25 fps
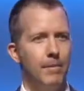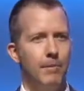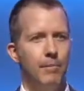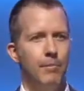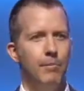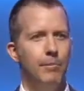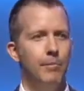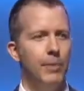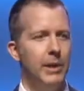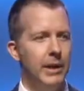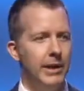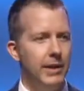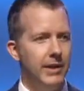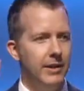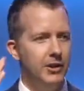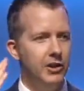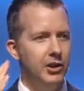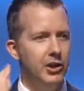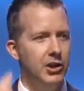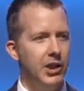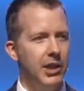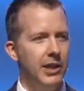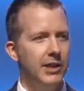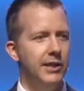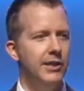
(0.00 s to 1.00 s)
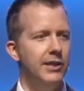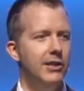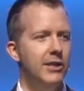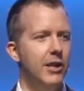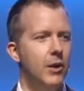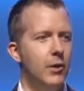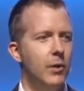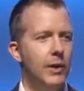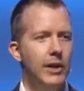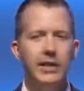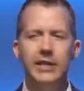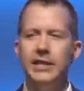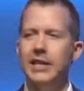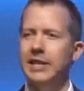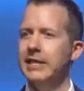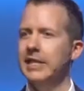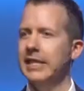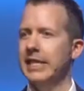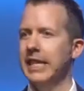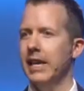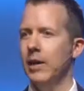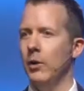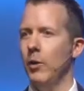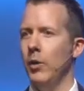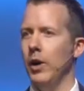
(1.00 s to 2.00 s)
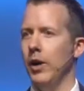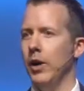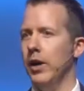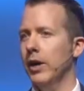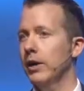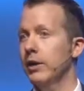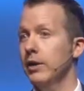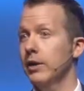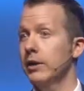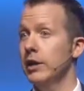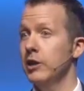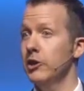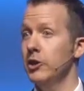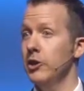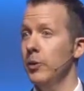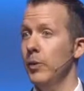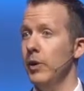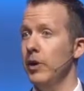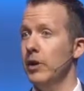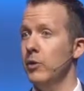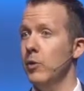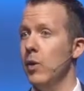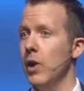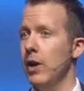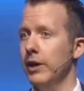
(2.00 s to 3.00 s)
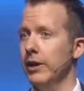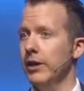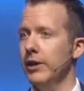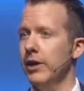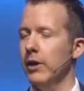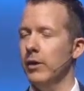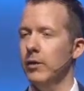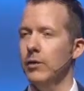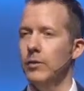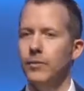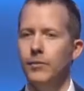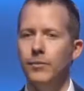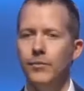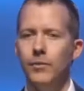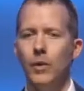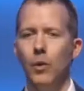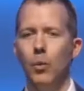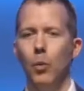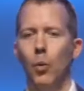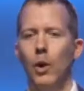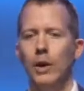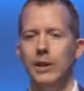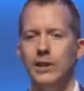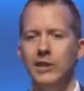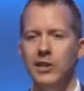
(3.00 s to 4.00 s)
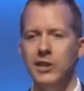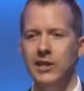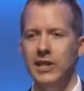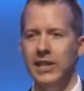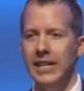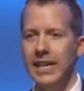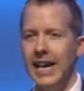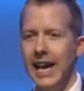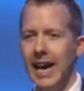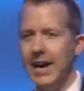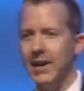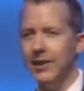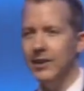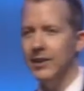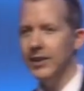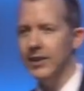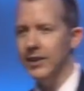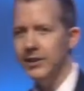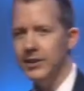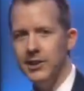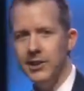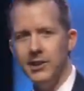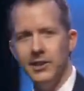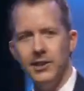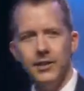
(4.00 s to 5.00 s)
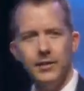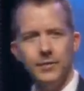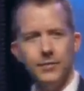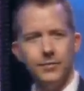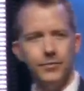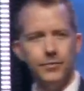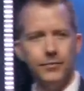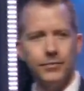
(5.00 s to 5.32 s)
but just knowing doesn't get you where you want to go. What's the catalyst?